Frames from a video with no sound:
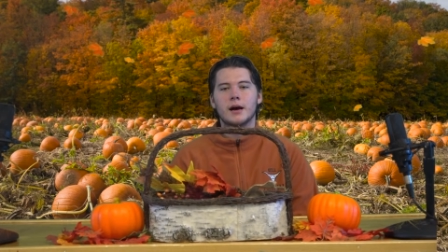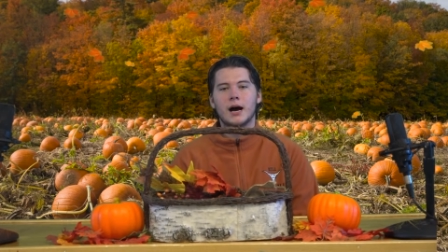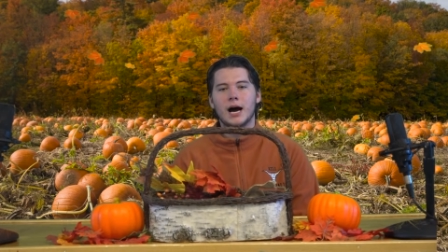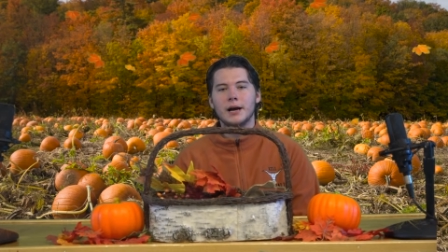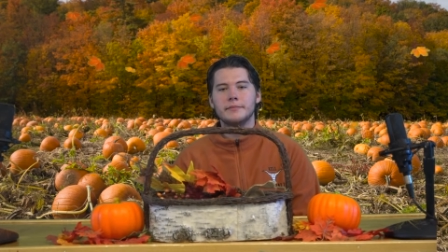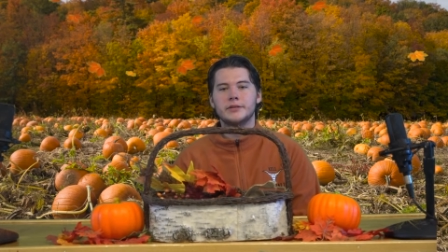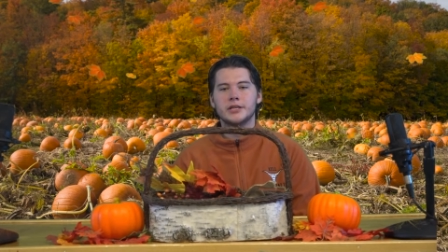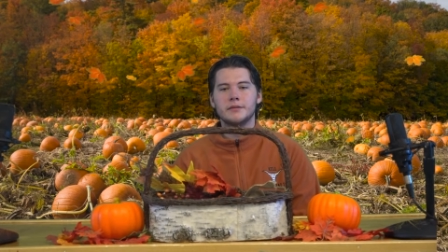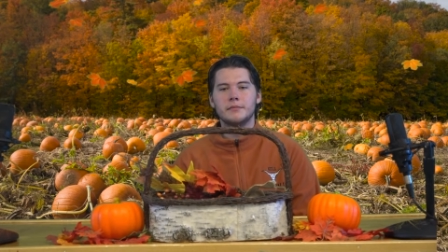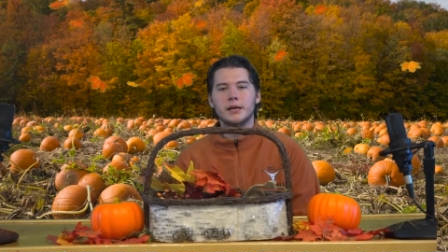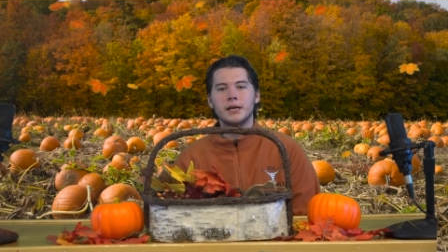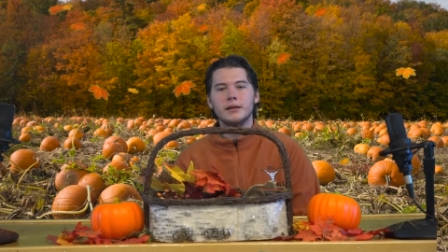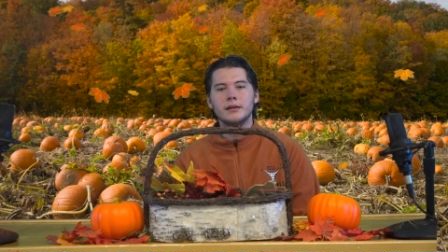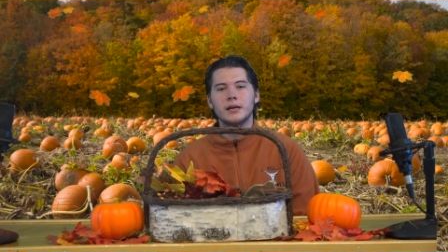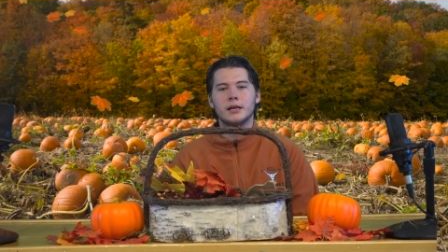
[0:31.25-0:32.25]
I'm Jen
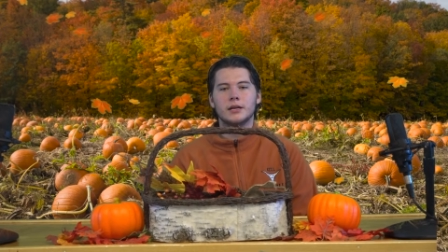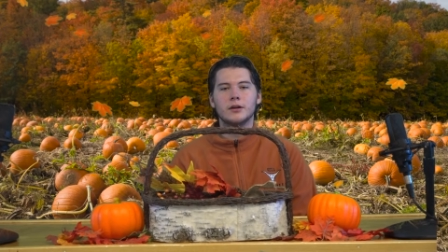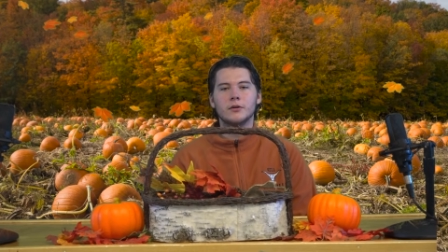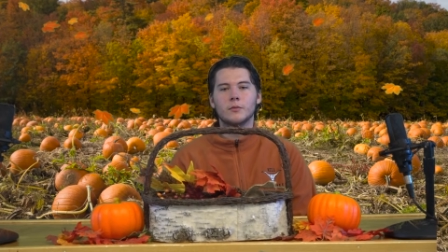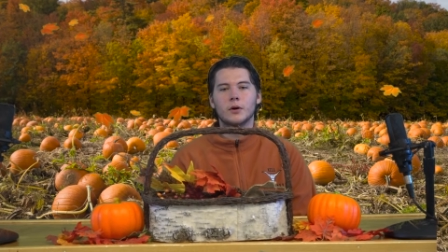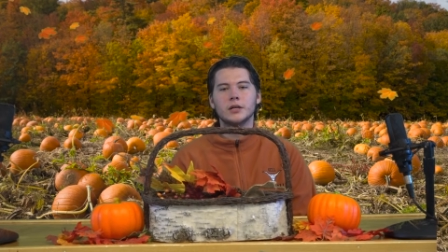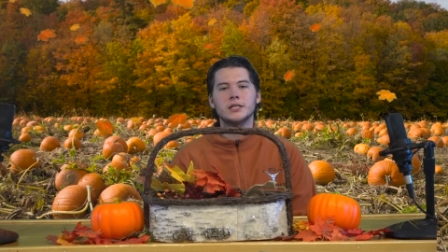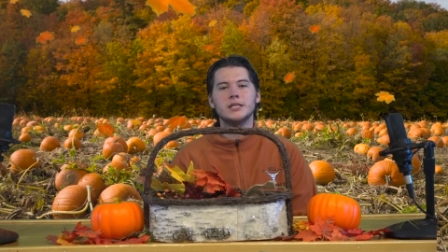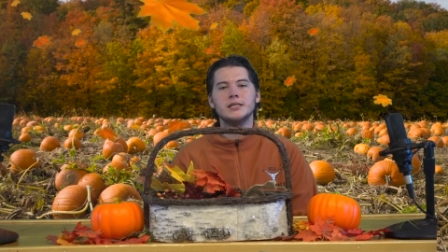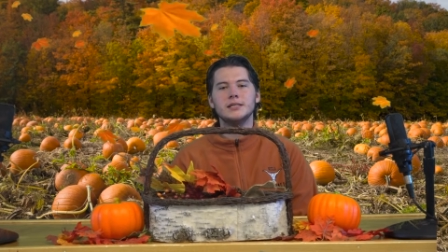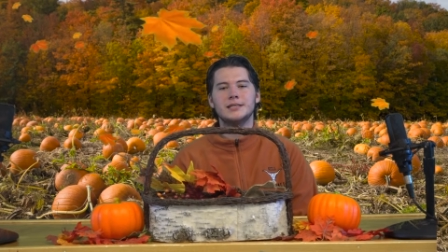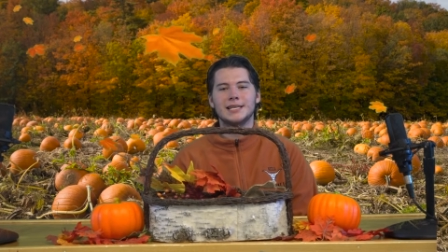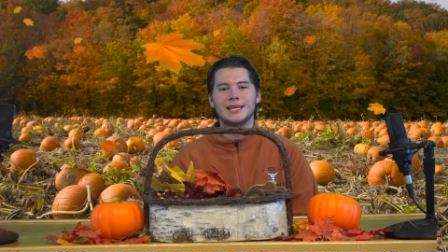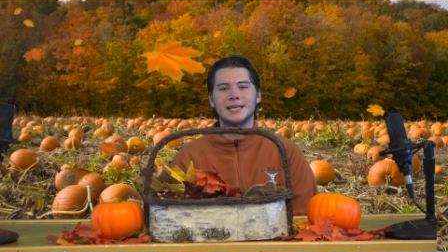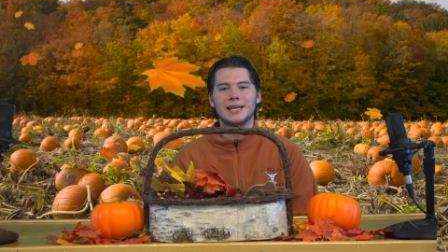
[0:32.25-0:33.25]
Mann, and you're watching
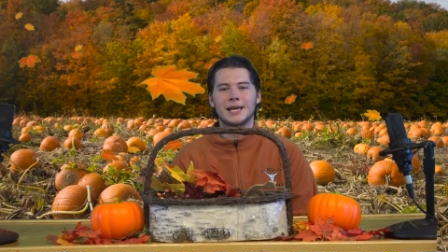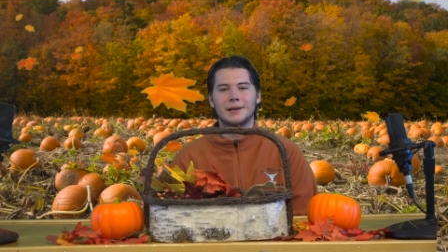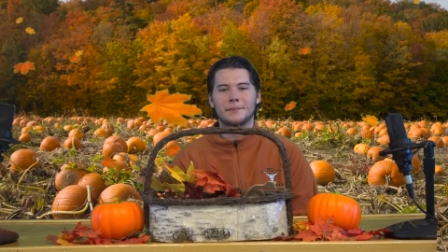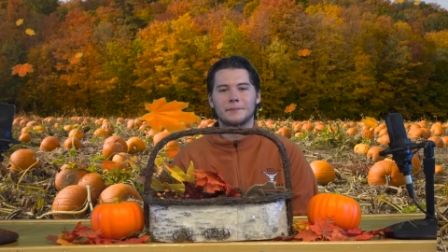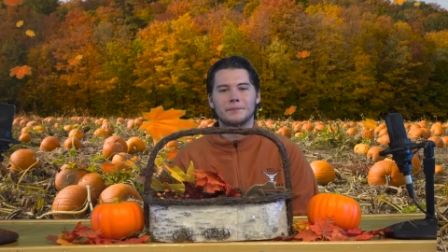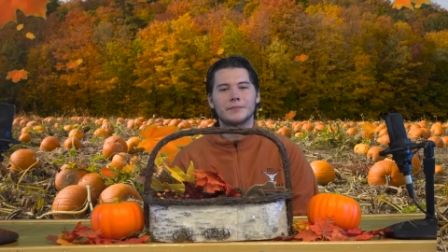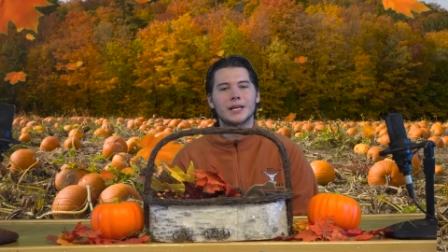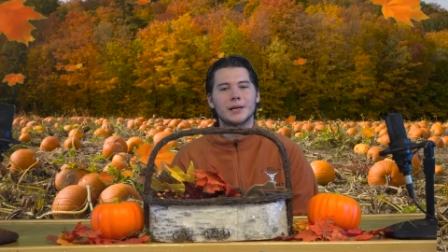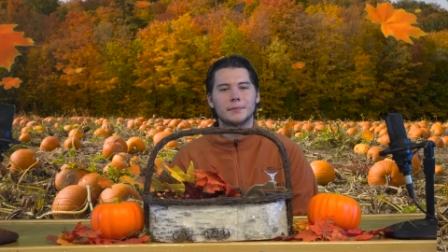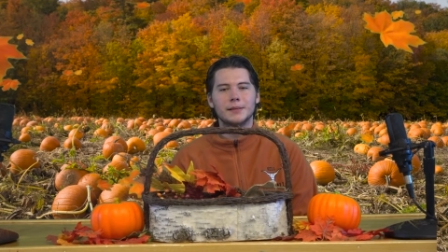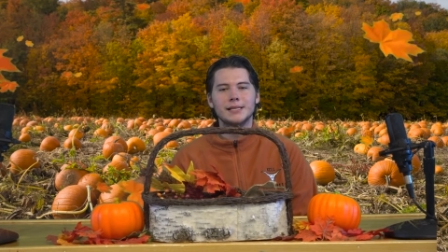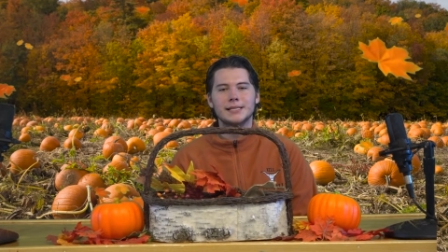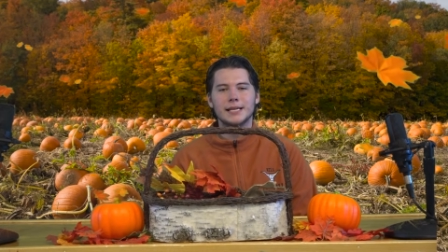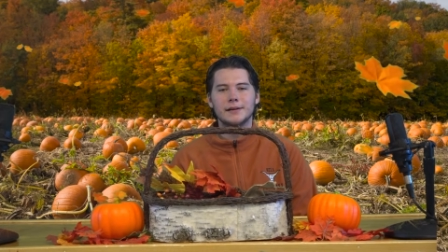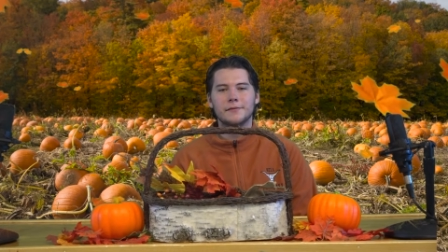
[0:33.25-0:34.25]
DNN.
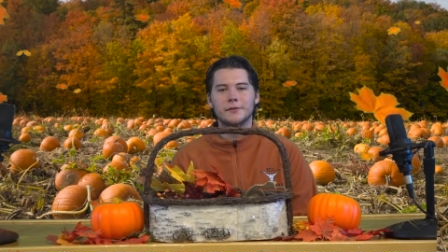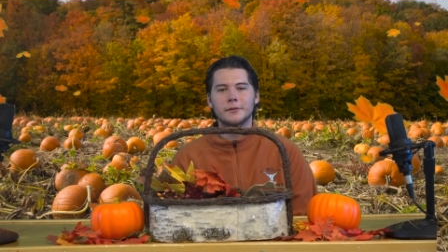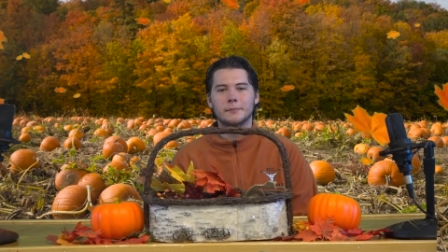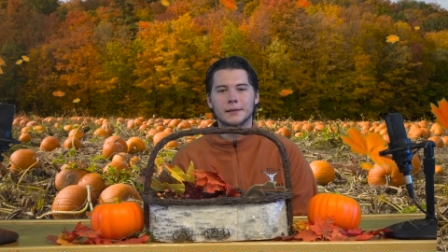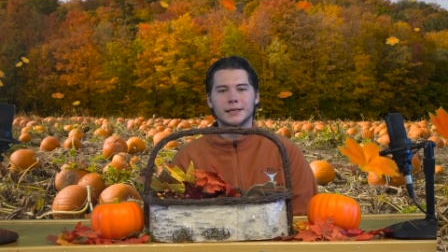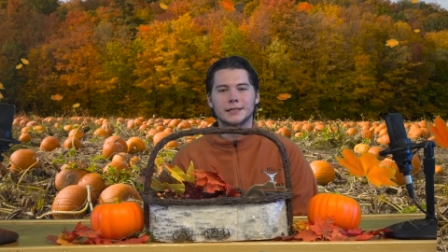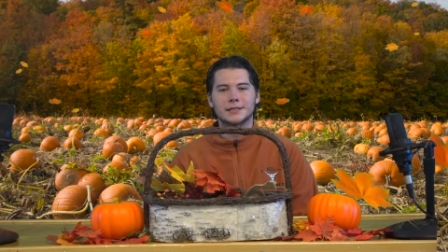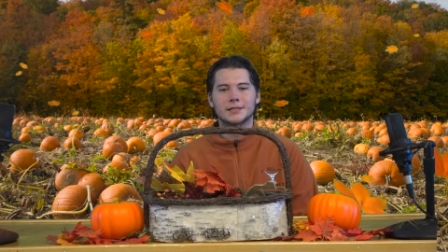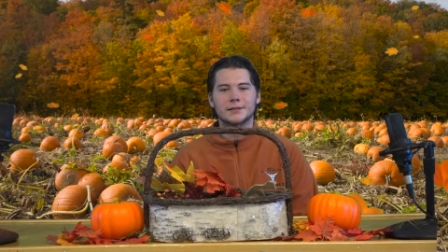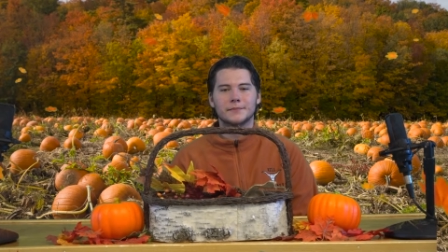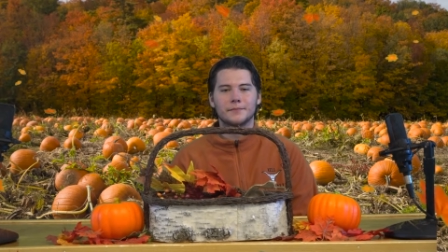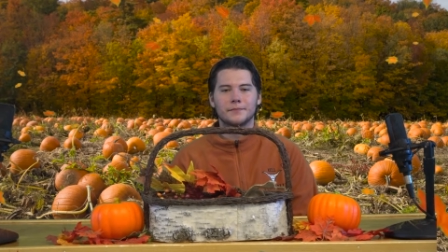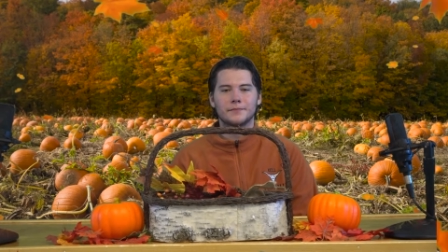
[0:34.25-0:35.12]
Please stand for the pledge.